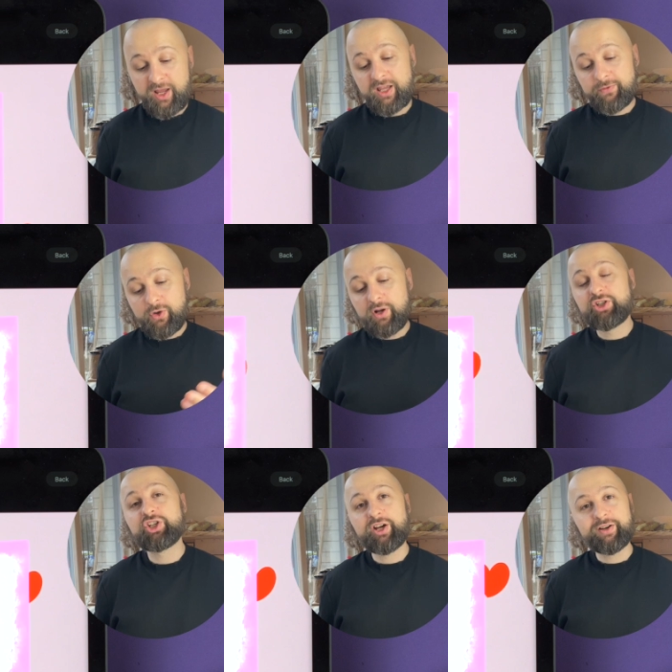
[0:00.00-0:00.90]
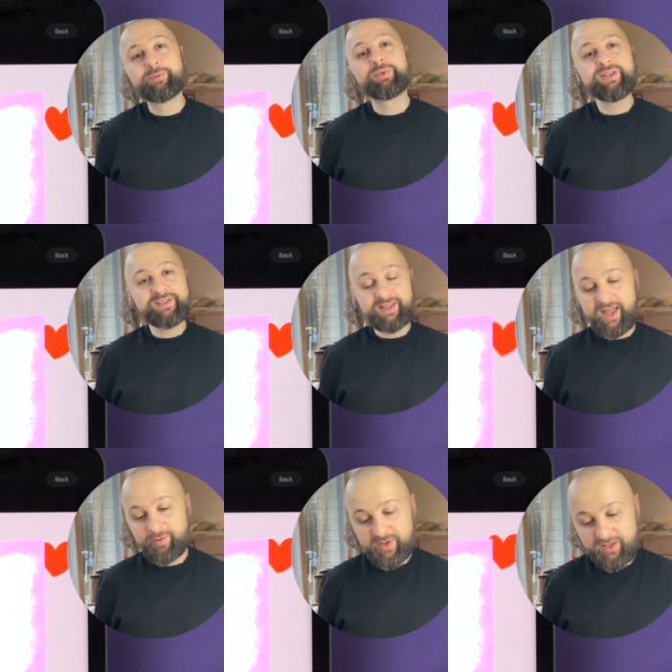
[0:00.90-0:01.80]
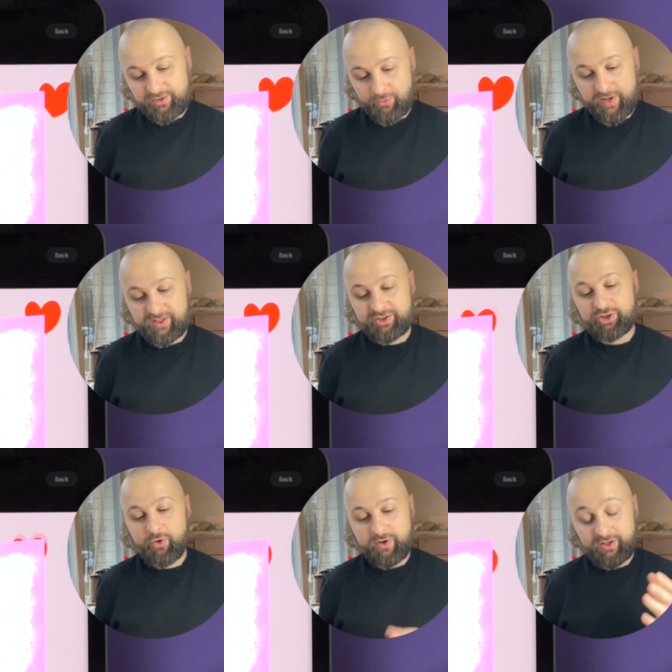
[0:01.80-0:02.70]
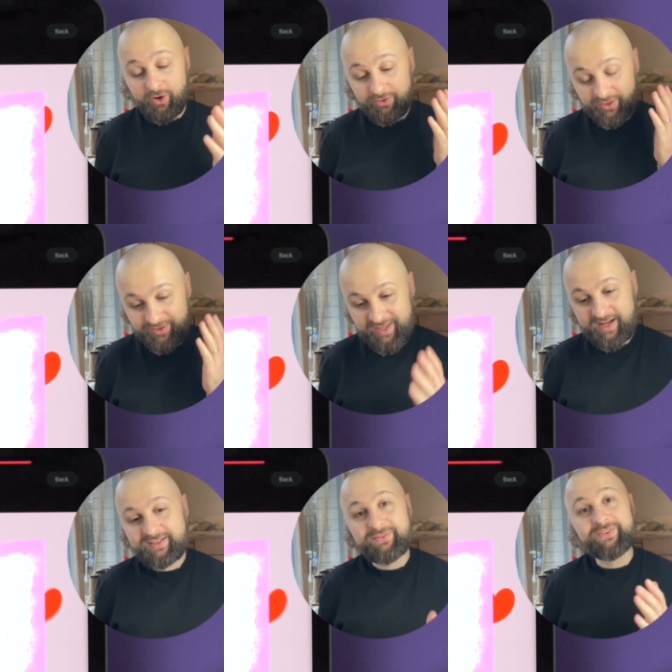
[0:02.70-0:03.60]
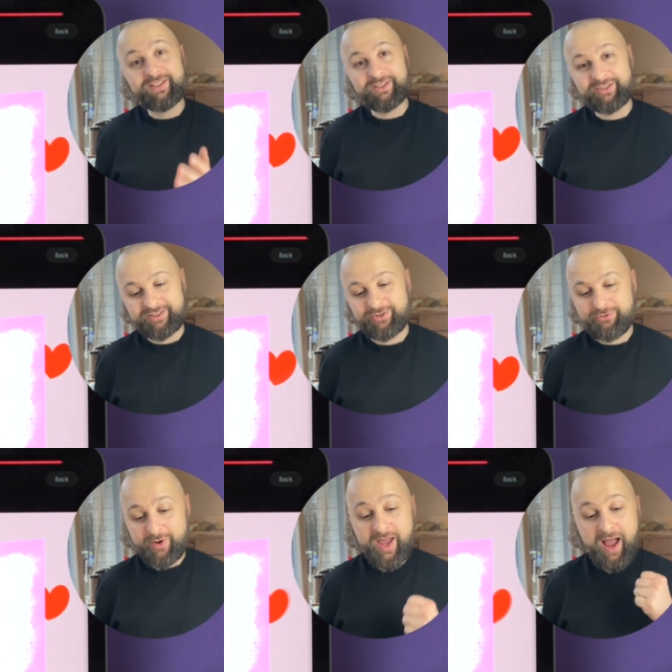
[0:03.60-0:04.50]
If you're gonna share it, please tag me so I can show it on the next video so